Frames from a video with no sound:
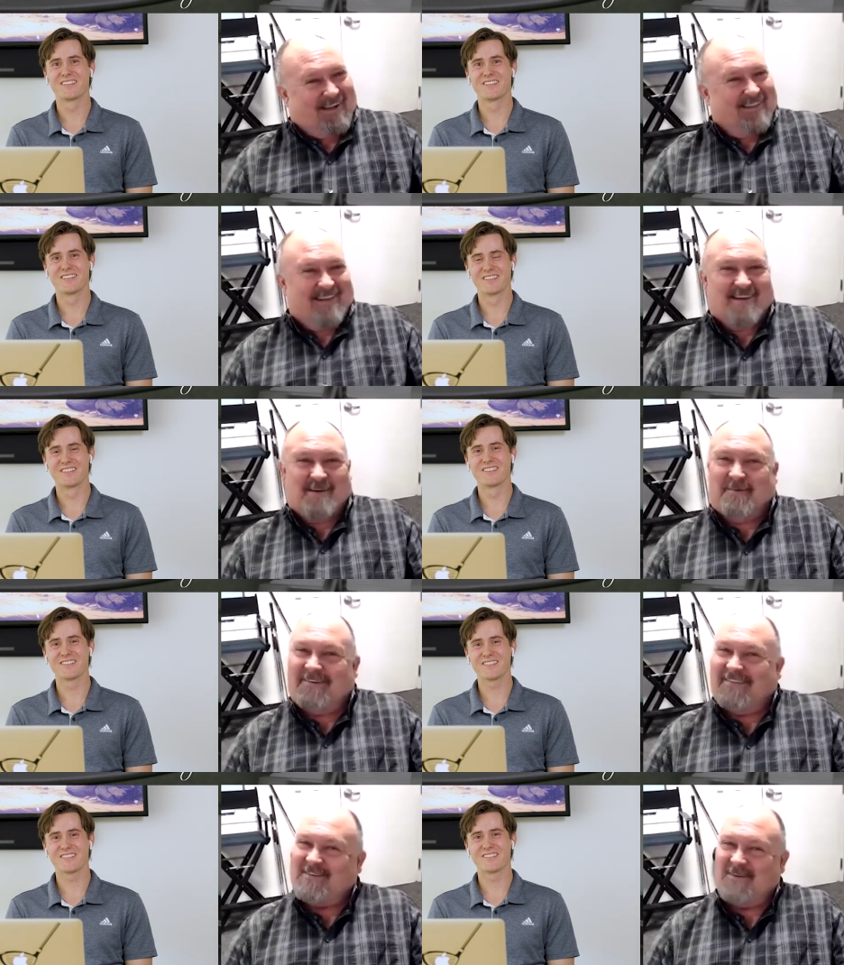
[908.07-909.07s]
Speaker 1: that number,
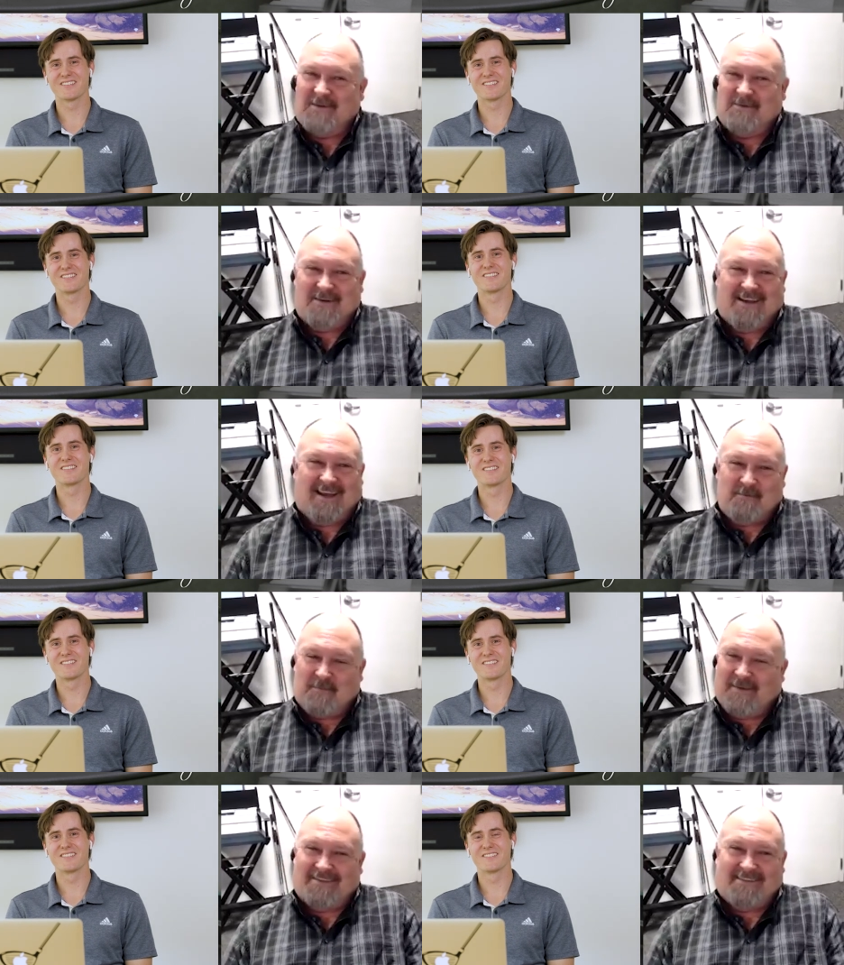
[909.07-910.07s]
there's only one guy going to
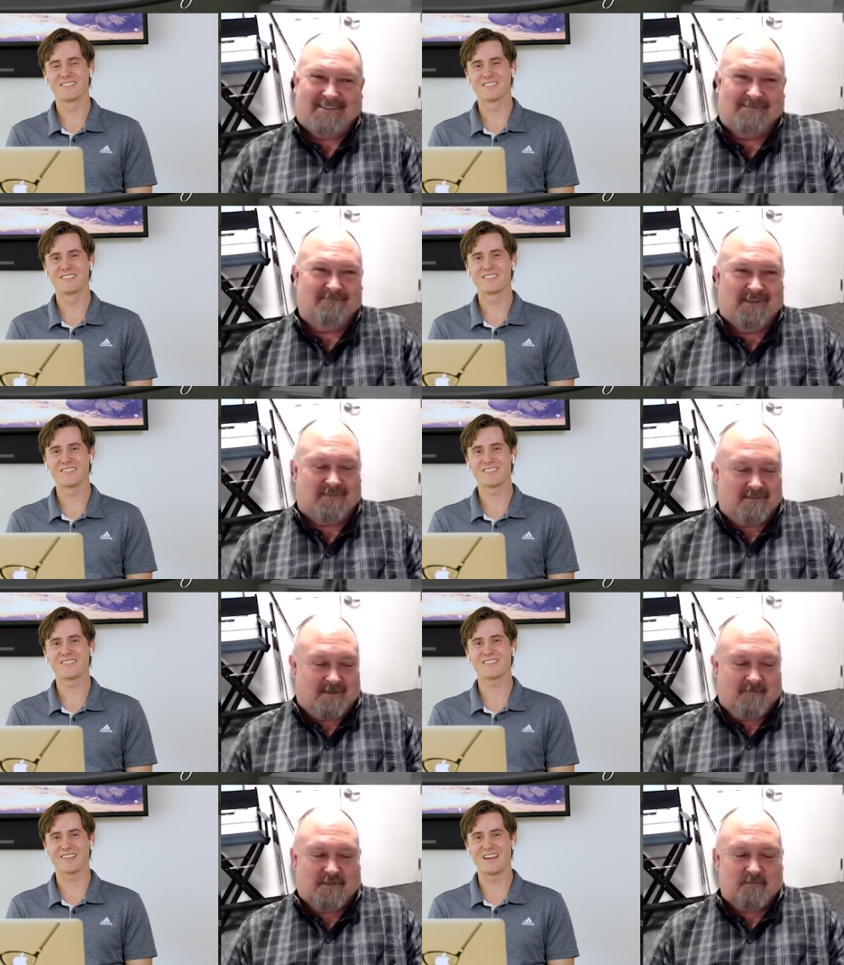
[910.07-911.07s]
pick it up. If there's
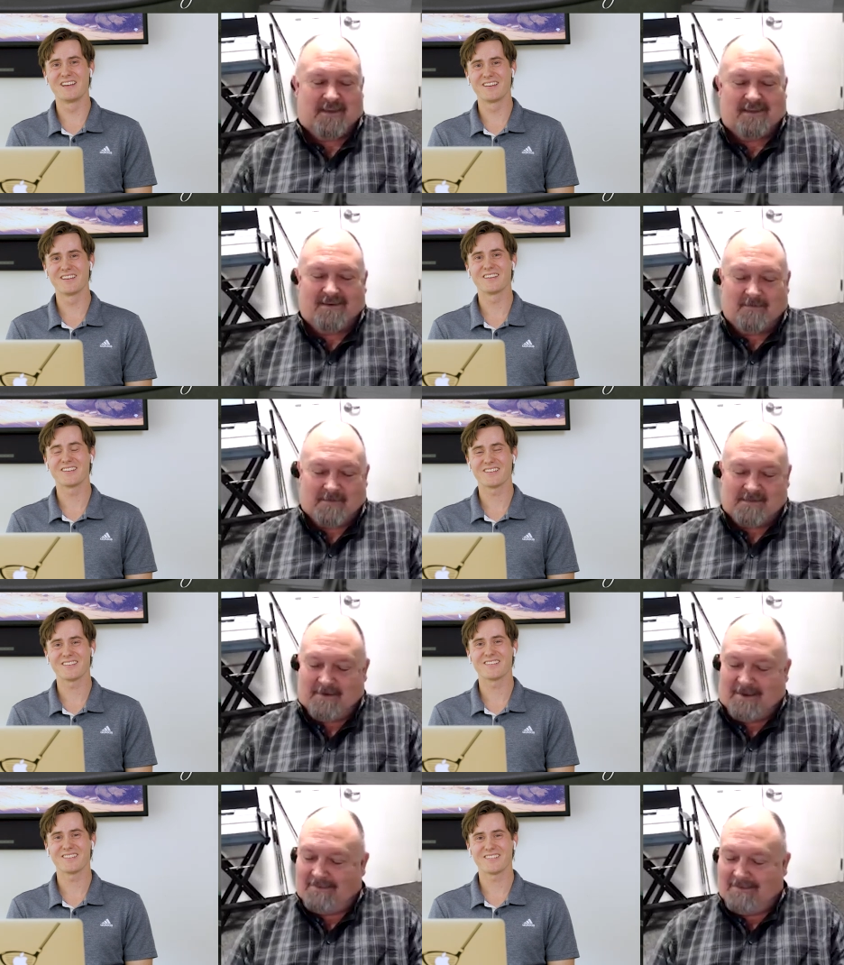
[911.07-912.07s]
somebody else picking it up, it's a
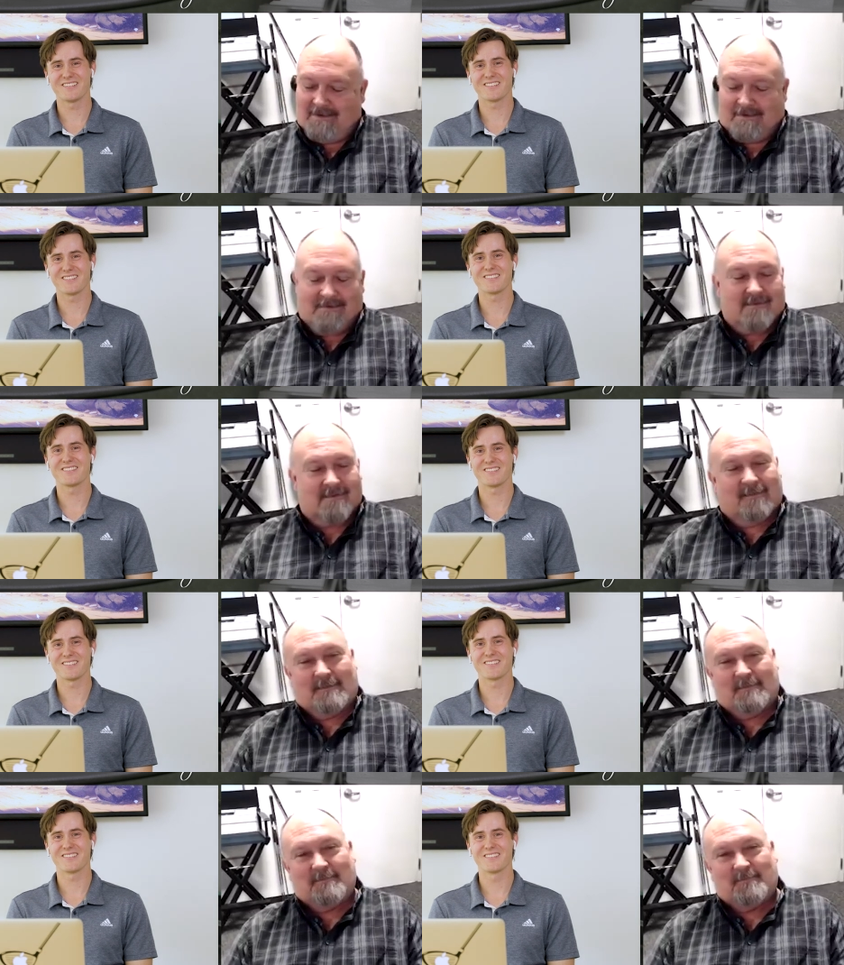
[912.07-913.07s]
bad thing. So,
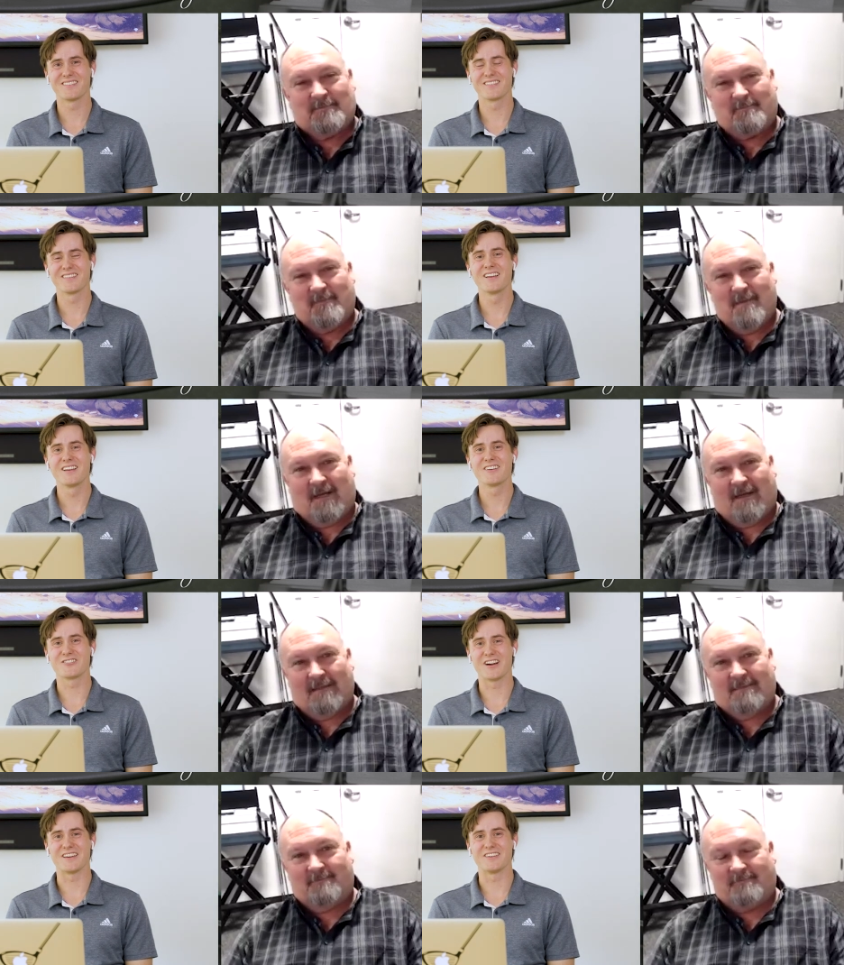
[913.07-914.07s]
but.
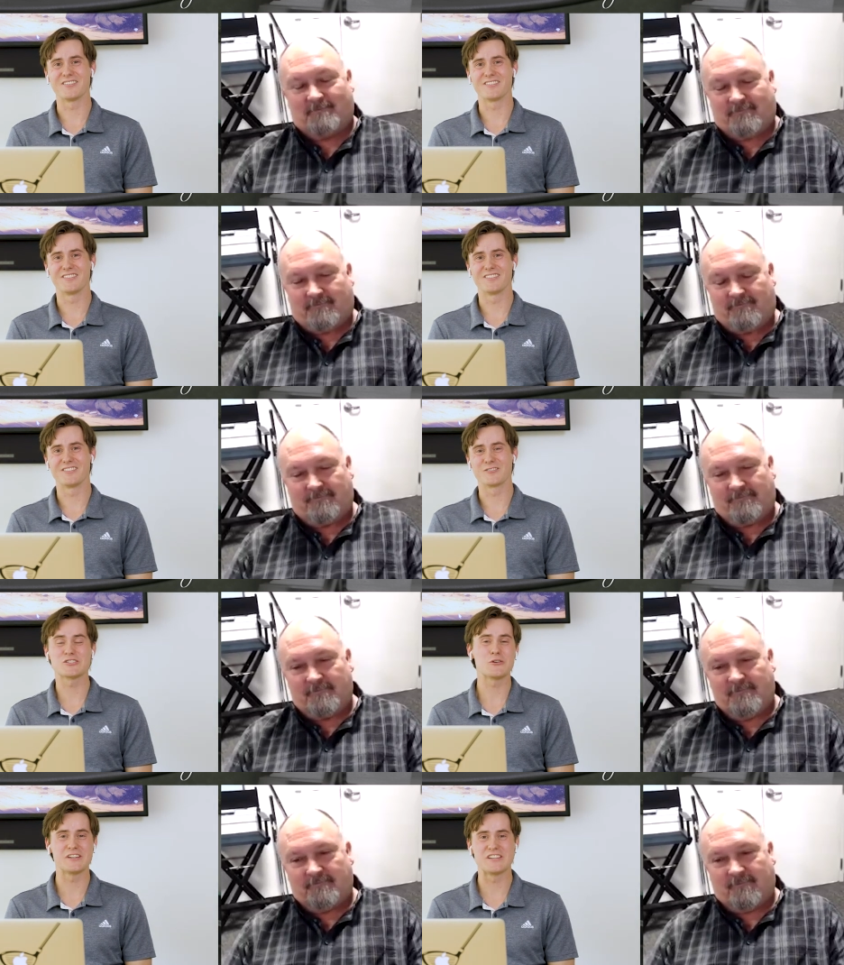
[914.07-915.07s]
Speaker 2: right. We're
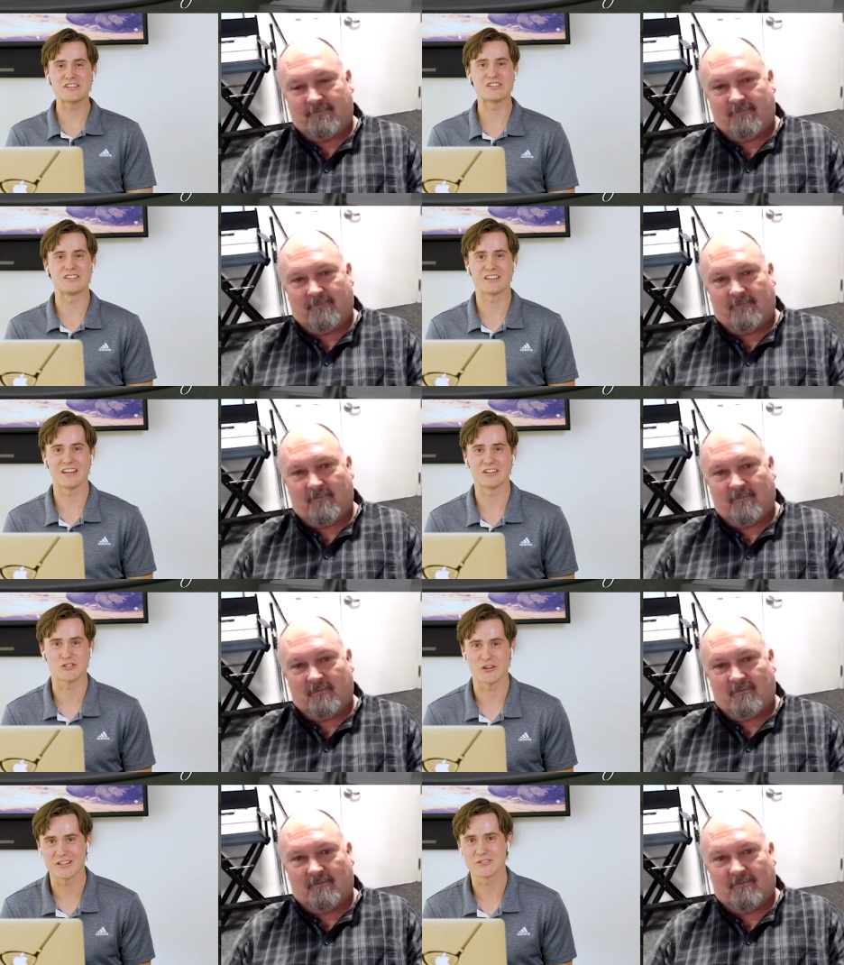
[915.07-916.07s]
so conditioned to getting
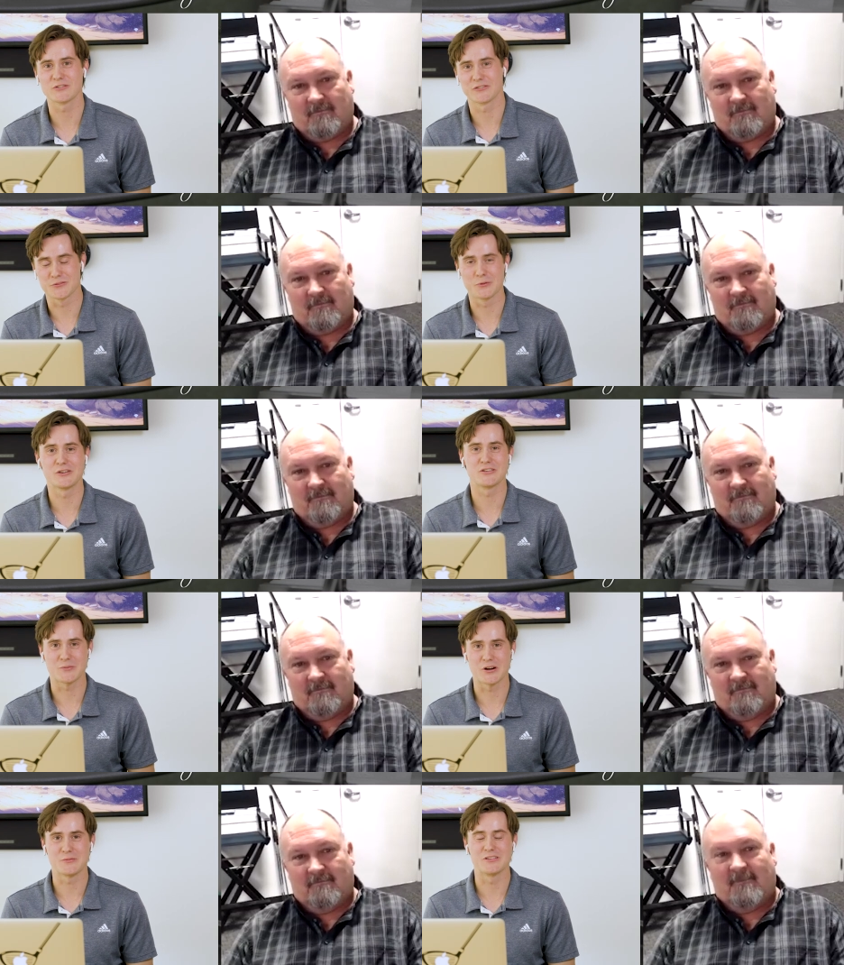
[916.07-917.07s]
transferred from one
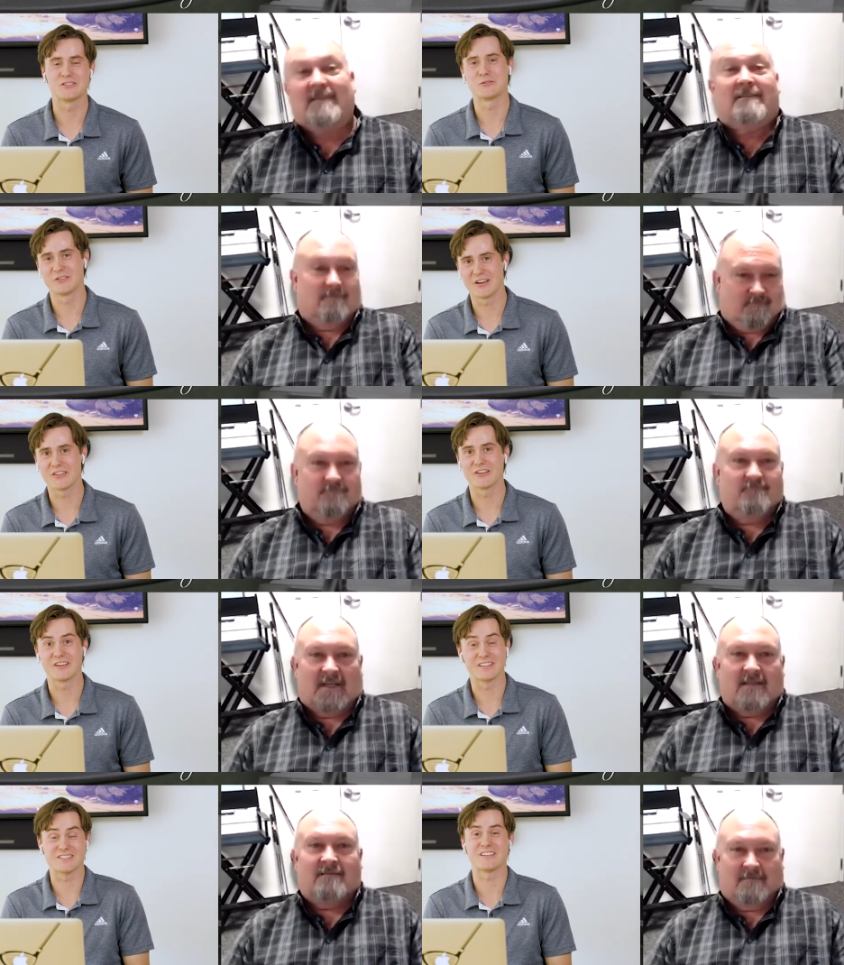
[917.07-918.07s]
department to another.
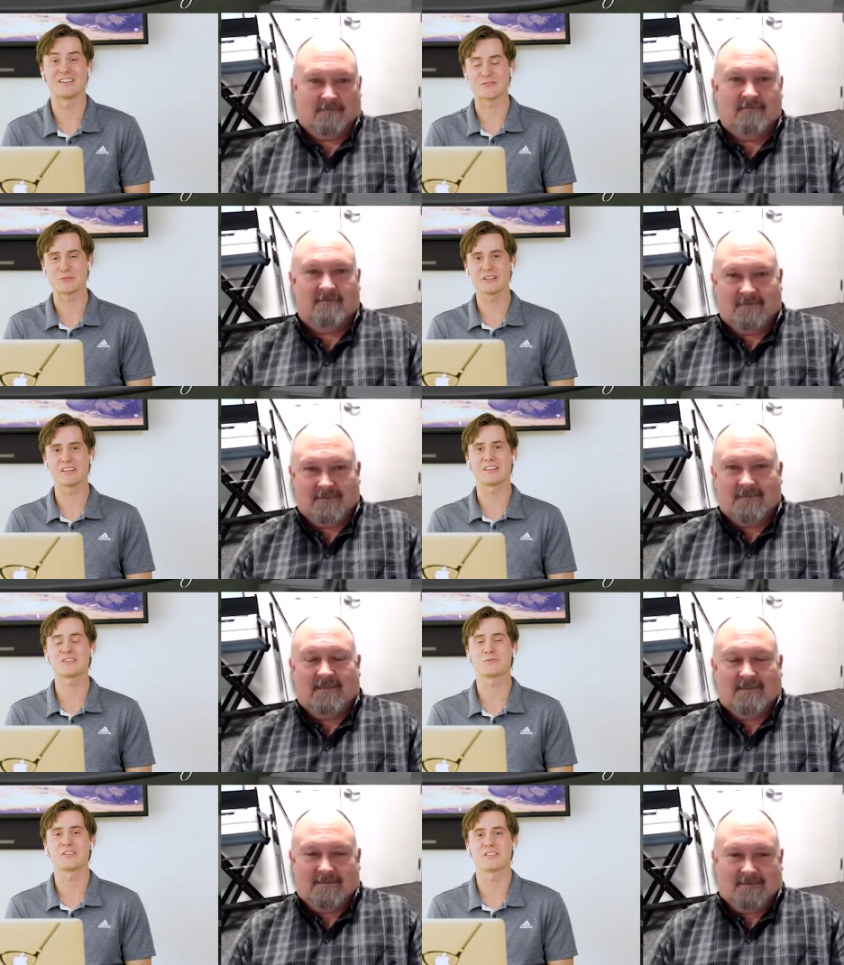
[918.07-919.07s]
It's it's really
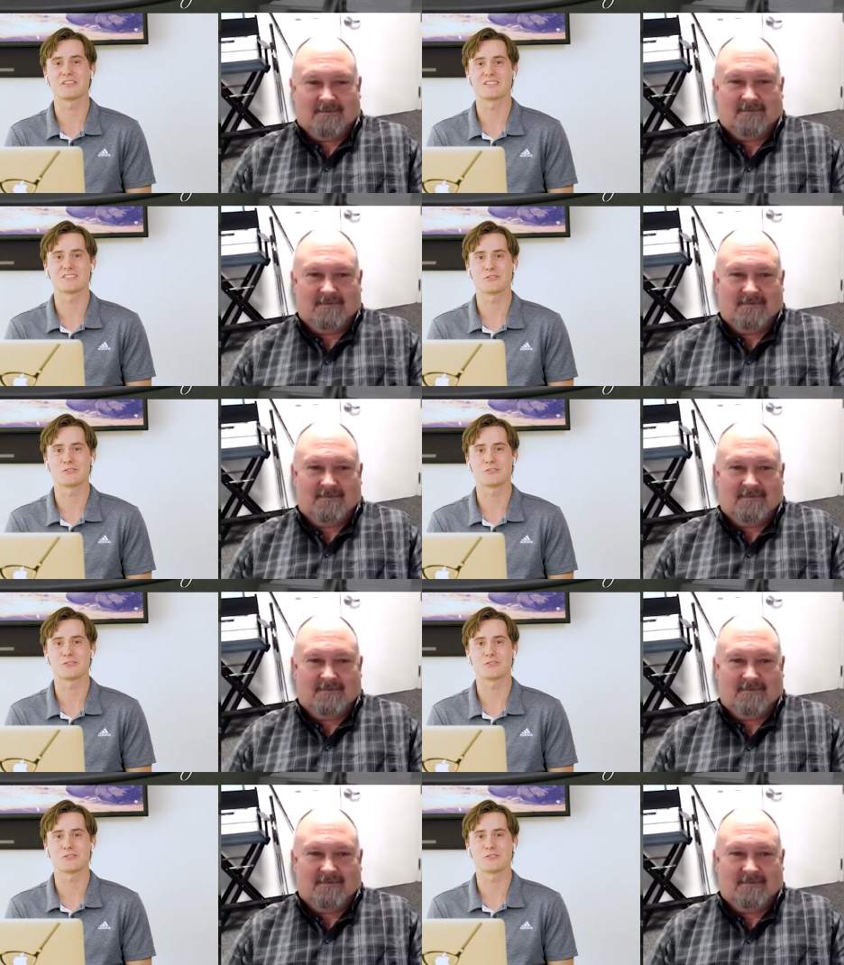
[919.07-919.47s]
that's one of the things that's